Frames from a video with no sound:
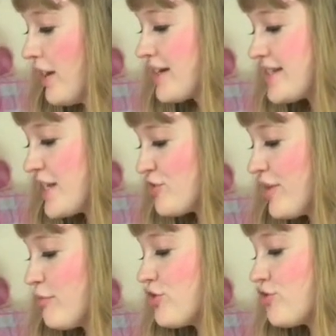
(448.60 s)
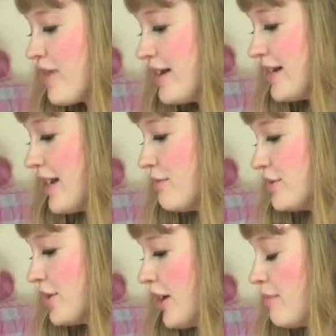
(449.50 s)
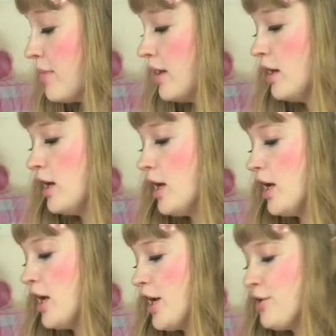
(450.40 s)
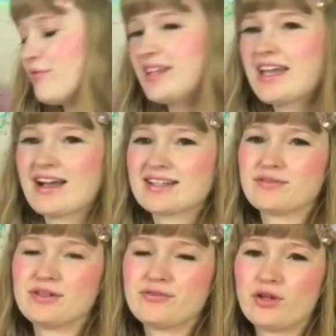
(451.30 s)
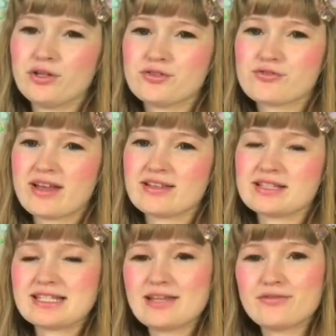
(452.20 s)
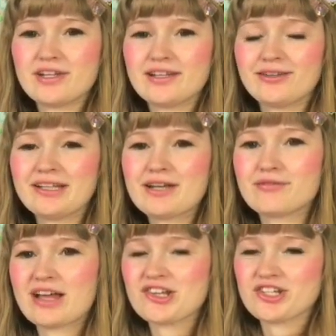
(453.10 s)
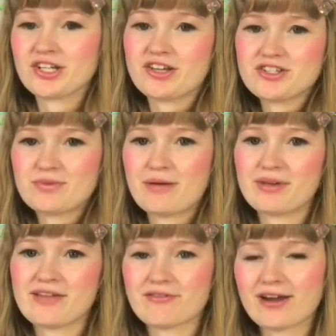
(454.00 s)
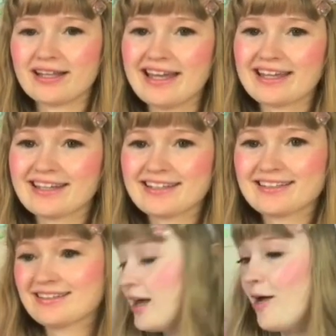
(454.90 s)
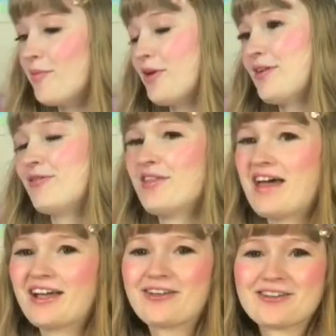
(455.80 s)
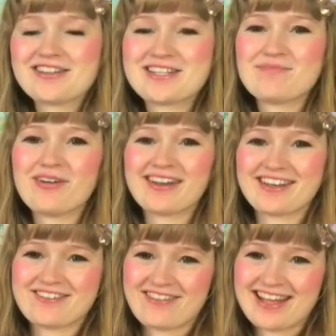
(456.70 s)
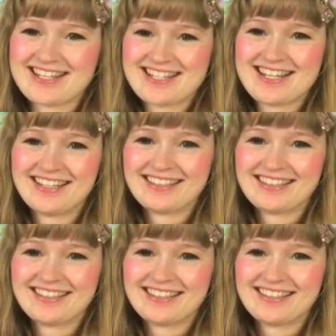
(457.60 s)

an accessory that was trendy at the time. I don't really actively follow trends, even in Lolita fashion. I just wear whatever I like. I'm not even that good at spotting trends.